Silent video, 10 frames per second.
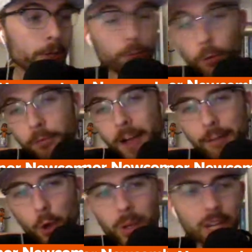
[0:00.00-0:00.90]

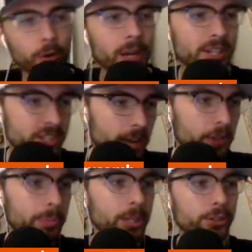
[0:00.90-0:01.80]
4.50 ERA, 7
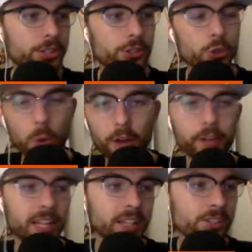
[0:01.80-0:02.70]
appearances, 12
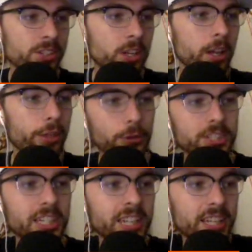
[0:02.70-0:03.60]
innings,
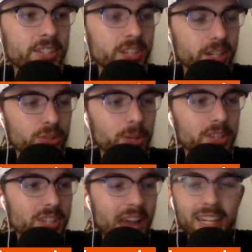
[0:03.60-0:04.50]
13 hits, 6
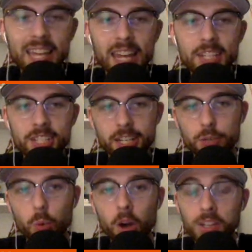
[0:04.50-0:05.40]
runs, 9 Ks,
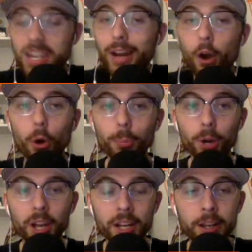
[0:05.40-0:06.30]
6 walks, and a home
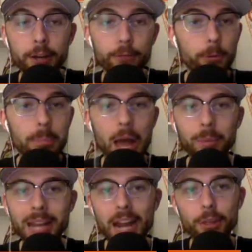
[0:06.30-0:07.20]
run for
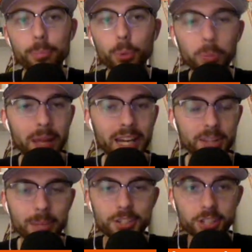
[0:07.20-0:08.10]
Bauman out of the bullpen at
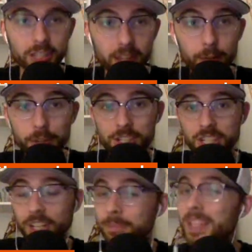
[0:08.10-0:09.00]
the Major League level this
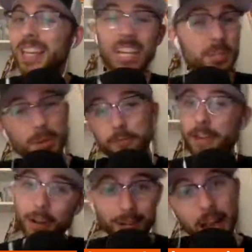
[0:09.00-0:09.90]
year. He's been
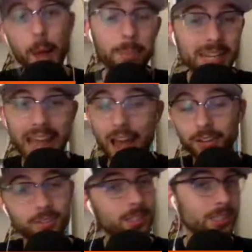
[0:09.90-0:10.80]
very up and
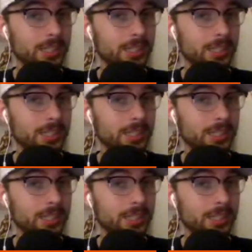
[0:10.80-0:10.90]
down.